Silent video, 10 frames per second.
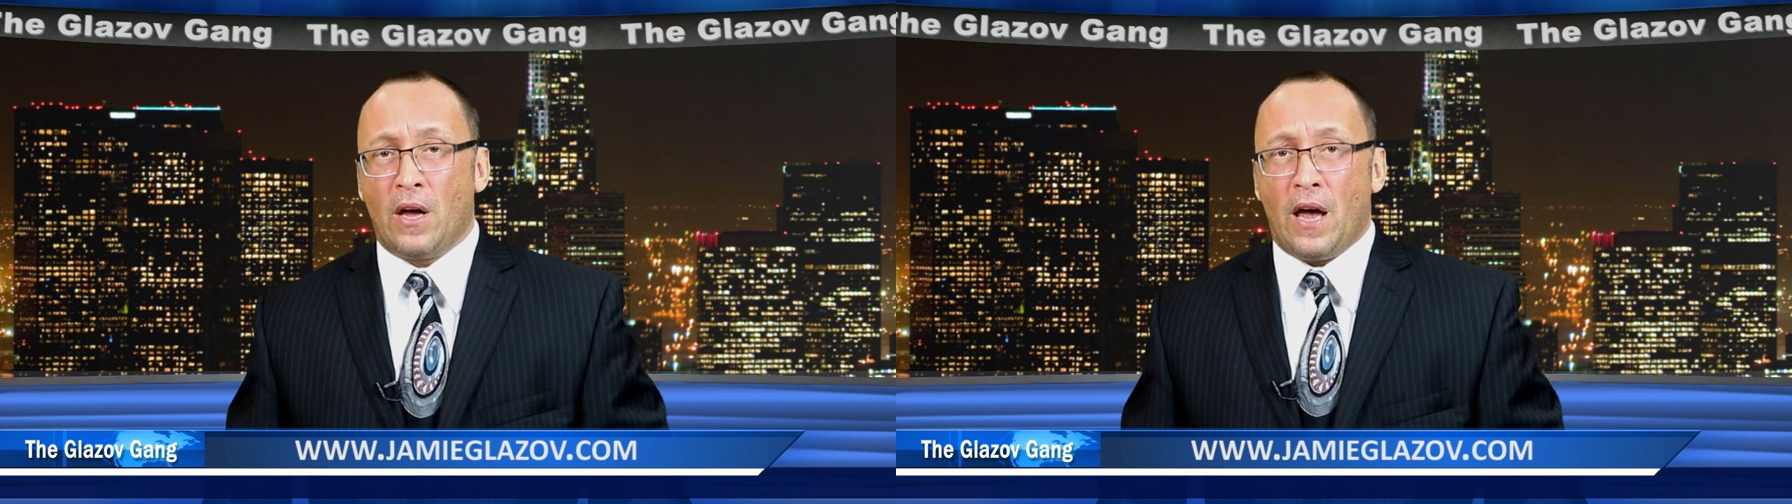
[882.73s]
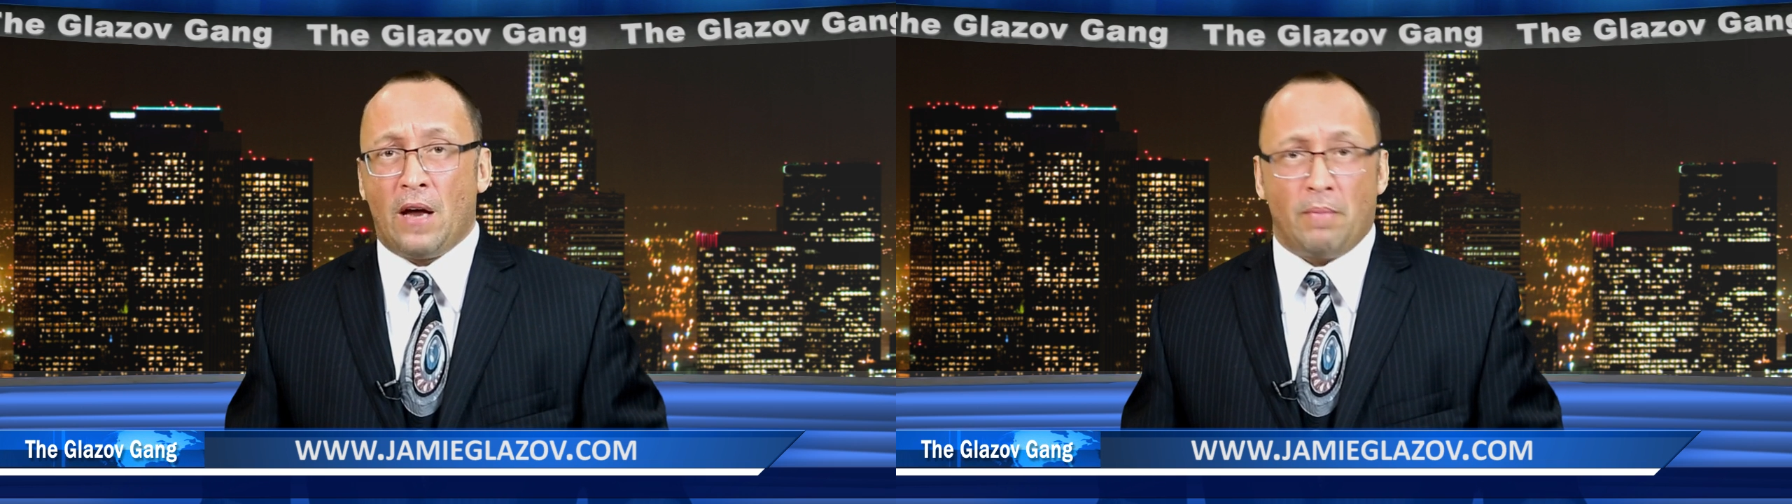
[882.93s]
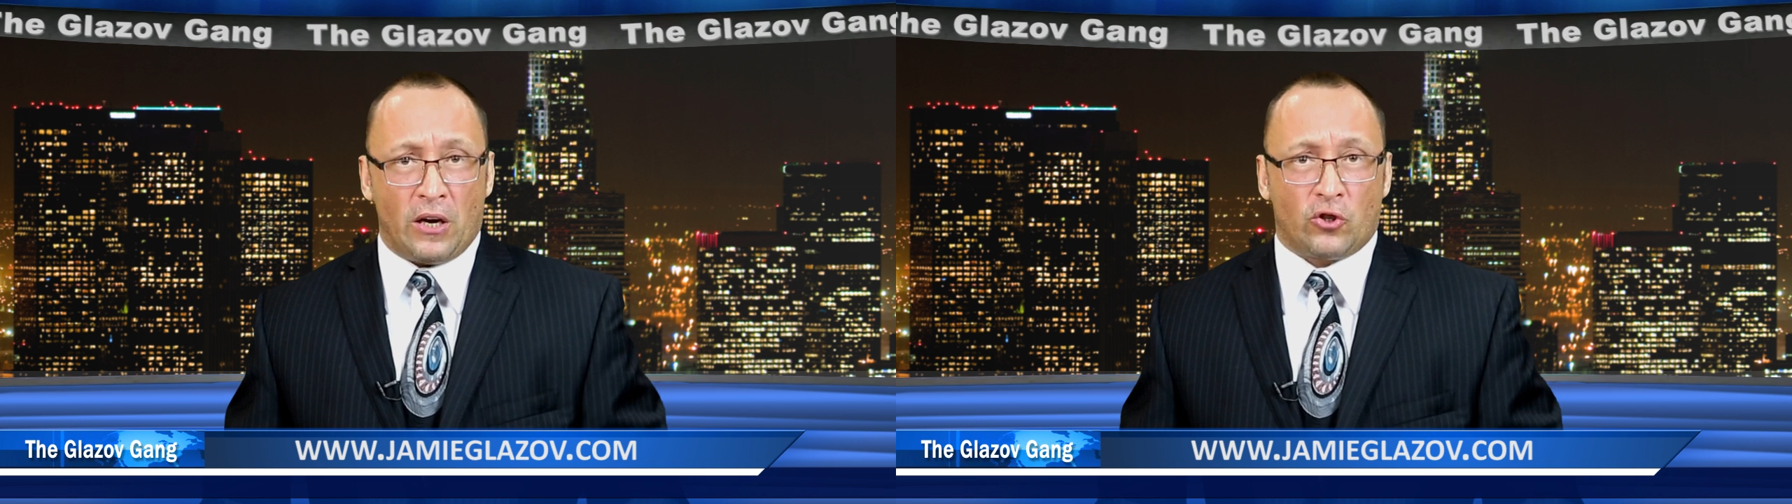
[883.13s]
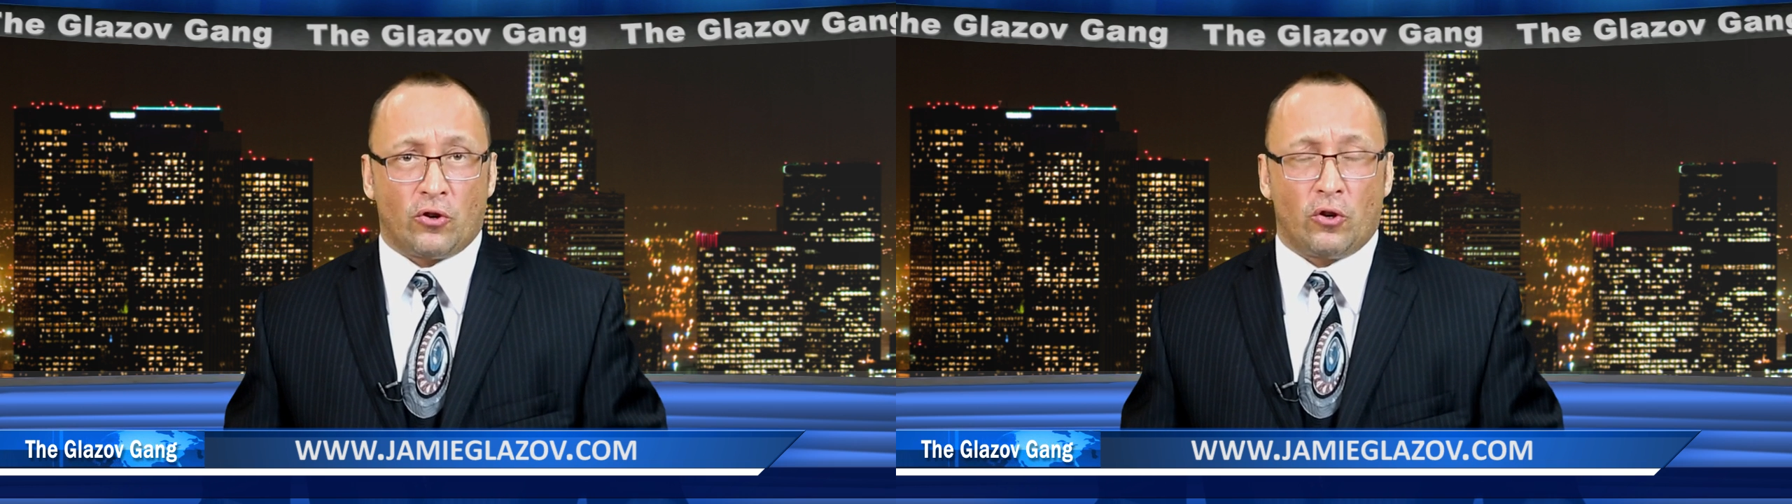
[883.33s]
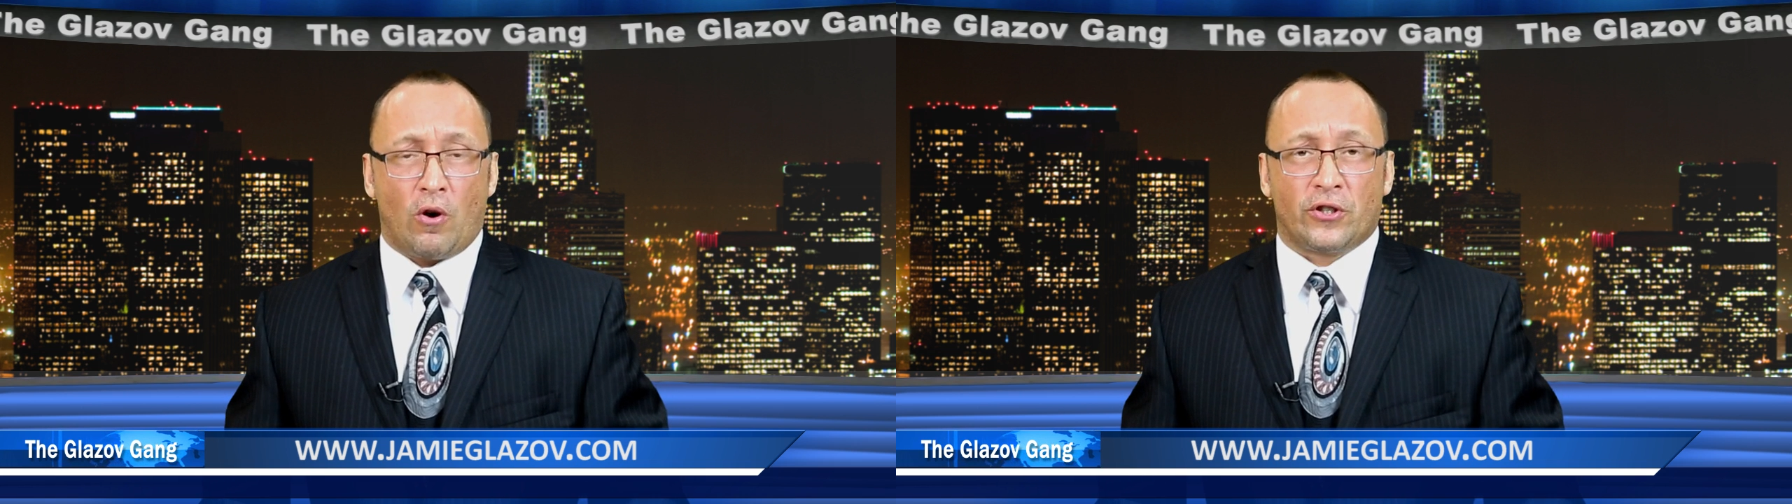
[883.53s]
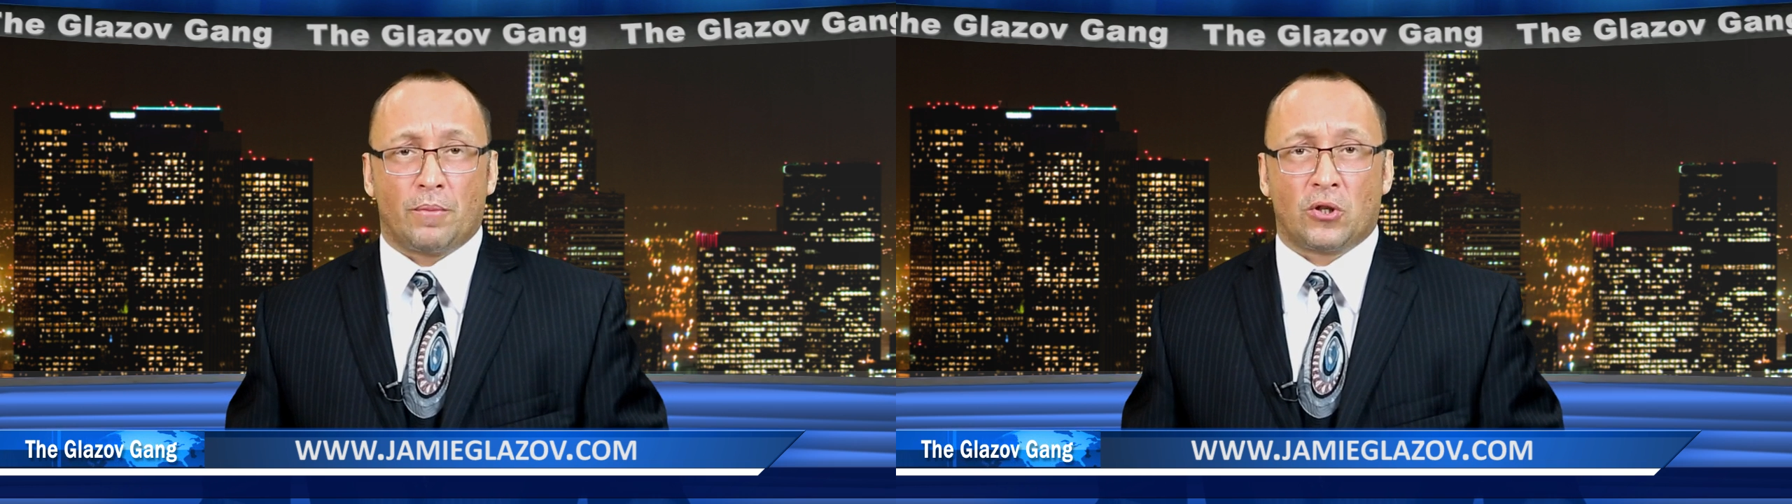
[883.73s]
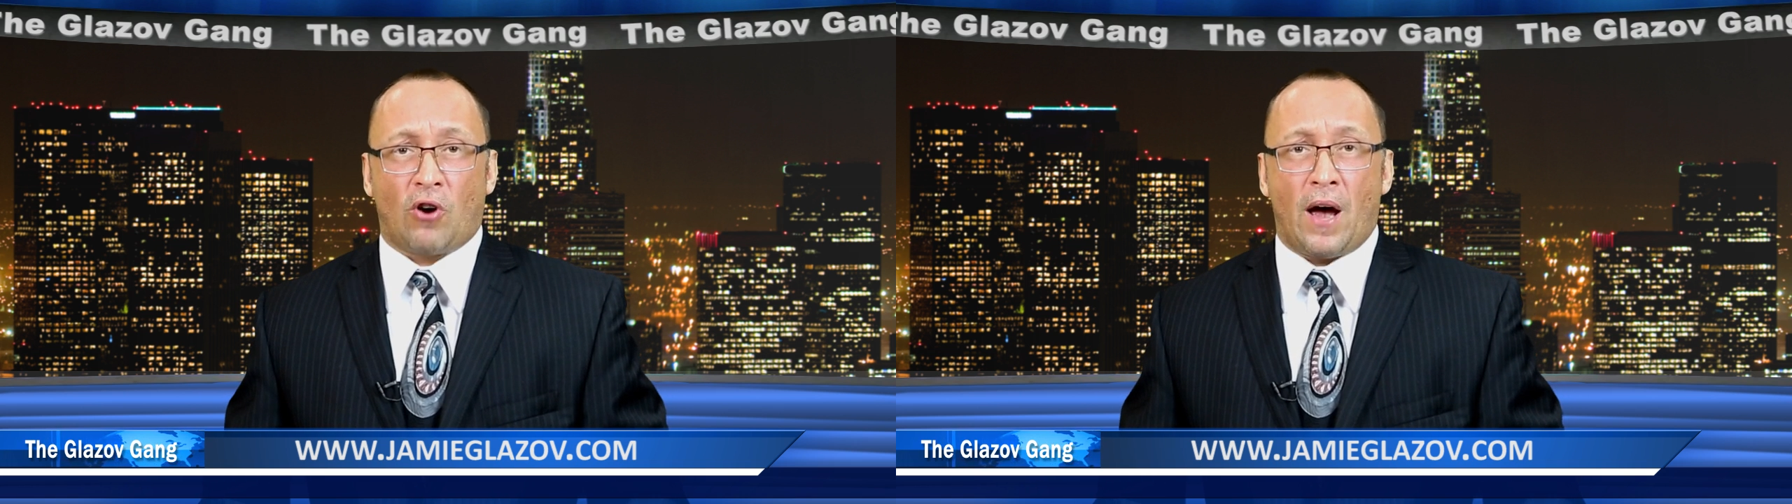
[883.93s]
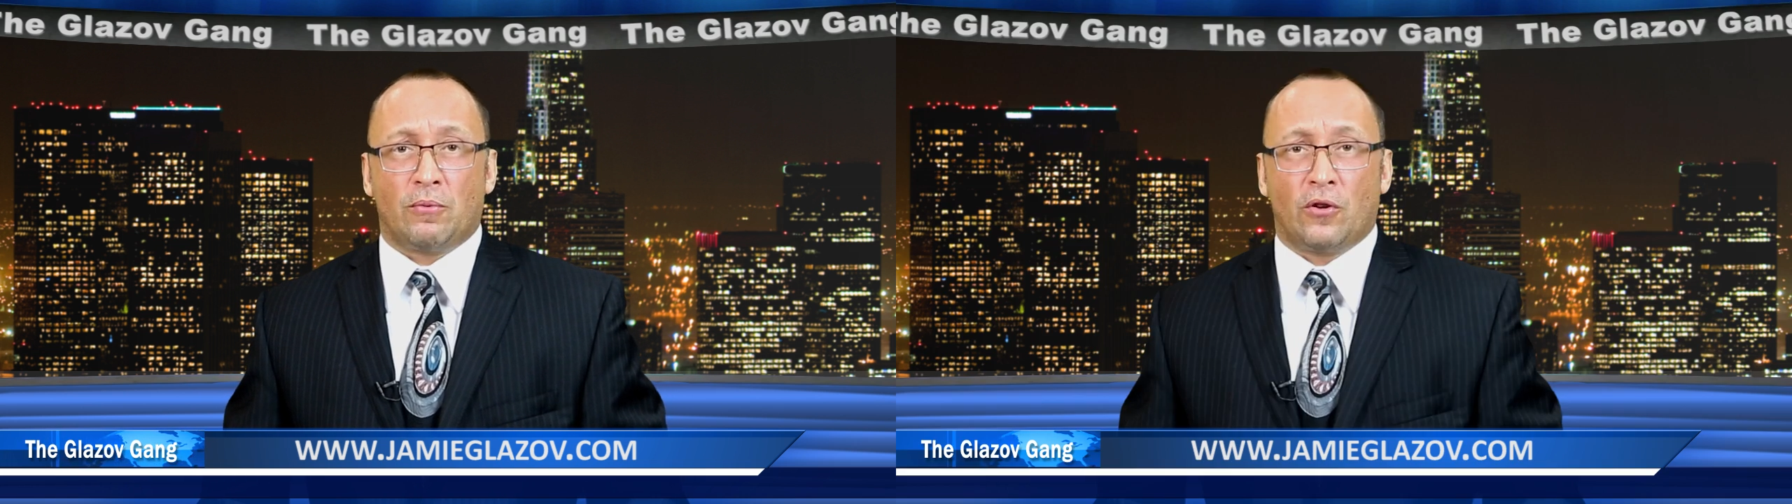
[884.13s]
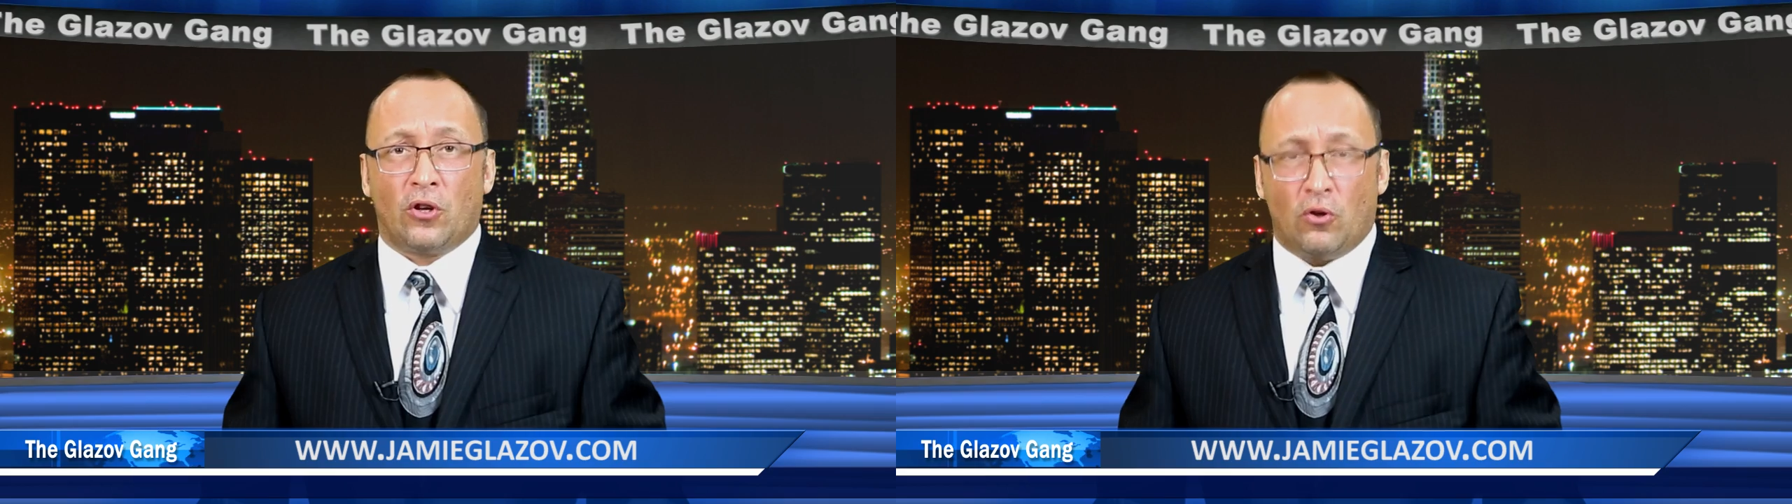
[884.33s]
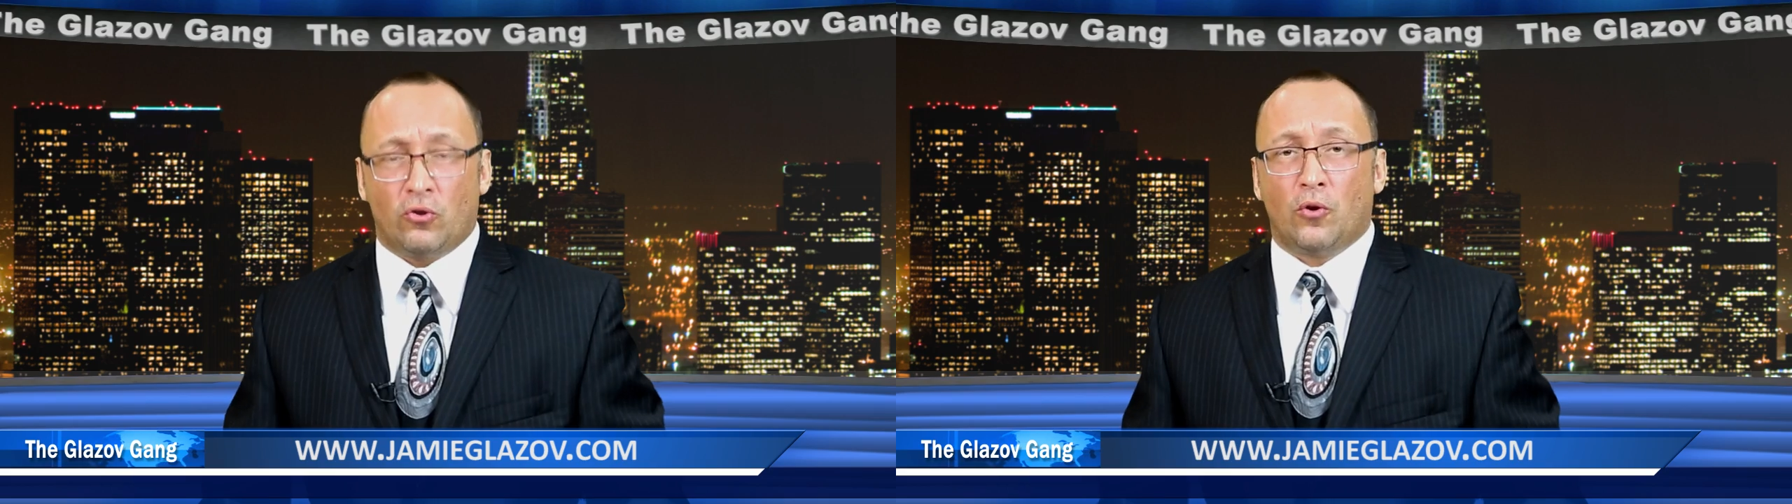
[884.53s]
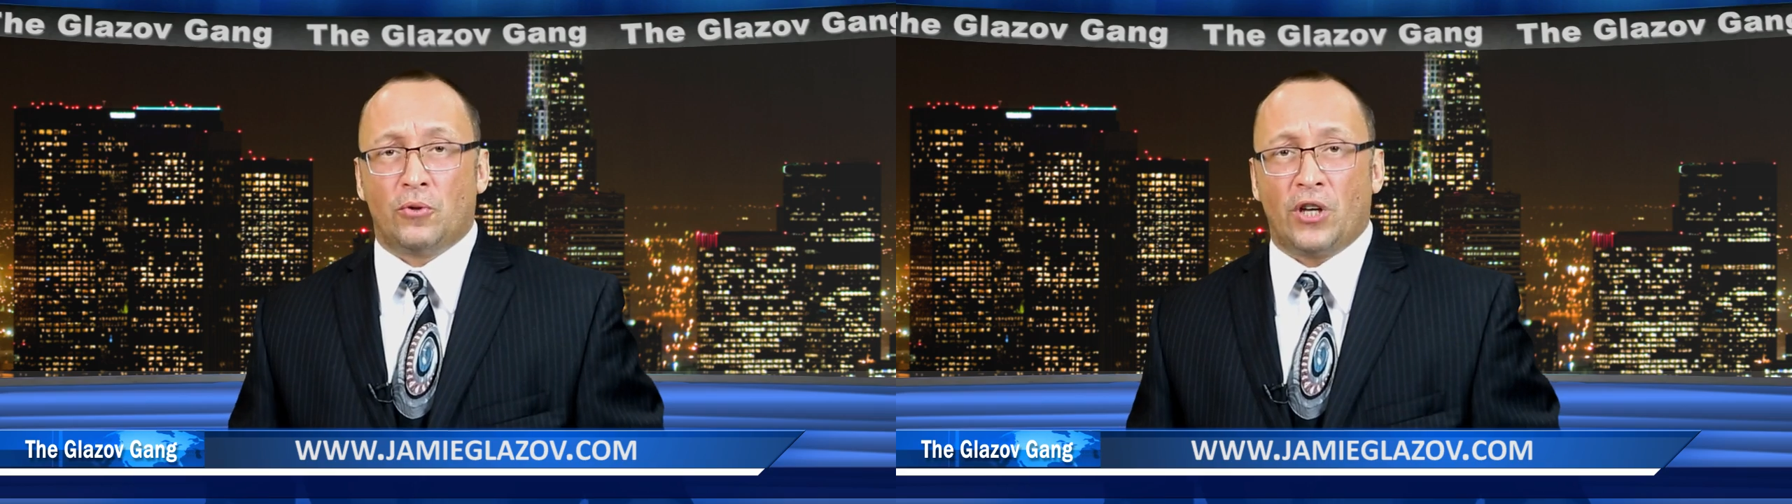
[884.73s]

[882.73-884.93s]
and make sure you are subscribed to the YouTube